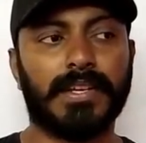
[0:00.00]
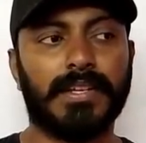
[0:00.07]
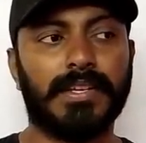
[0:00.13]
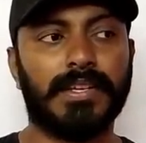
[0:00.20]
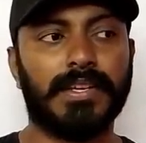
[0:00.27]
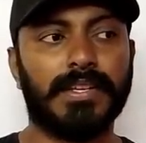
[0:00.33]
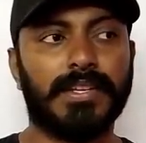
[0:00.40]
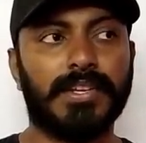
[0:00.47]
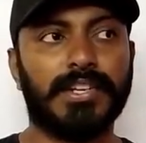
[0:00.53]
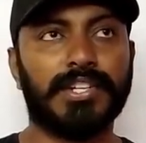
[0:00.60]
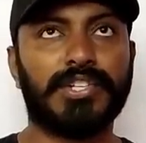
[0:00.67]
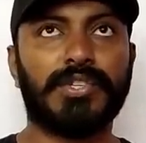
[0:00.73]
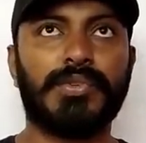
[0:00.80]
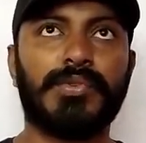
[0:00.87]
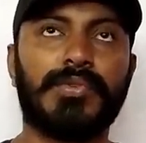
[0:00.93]
you need
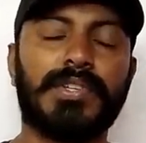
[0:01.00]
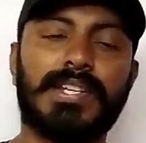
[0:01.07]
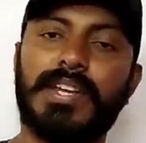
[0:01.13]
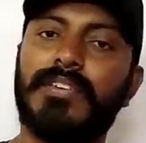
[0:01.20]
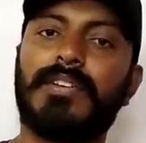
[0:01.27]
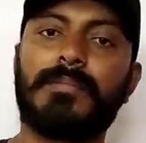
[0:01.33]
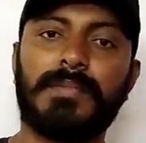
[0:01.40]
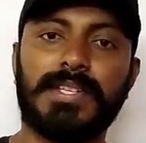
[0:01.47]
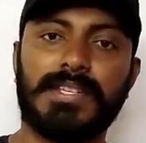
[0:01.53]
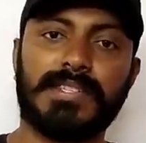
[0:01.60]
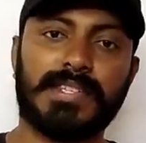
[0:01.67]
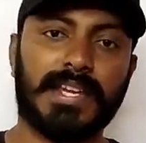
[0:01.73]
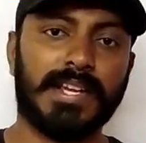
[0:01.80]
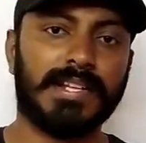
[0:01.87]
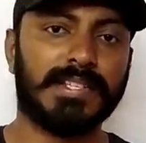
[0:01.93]
to develop these
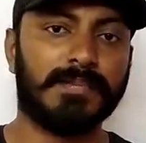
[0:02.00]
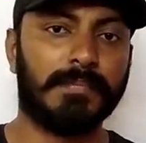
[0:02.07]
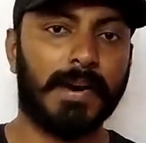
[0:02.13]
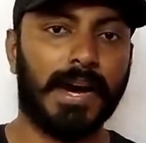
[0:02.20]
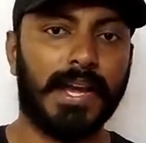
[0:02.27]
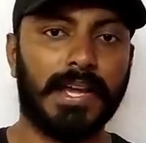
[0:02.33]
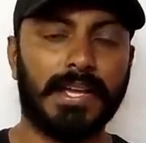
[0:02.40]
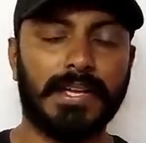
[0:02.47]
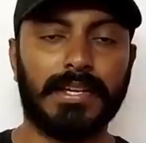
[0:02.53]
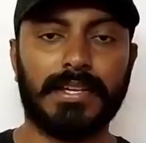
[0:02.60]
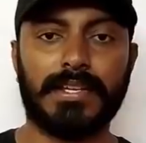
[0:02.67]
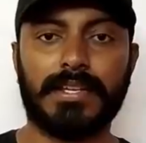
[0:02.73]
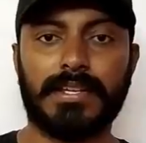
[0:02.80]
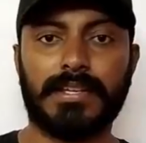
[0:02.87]
skills by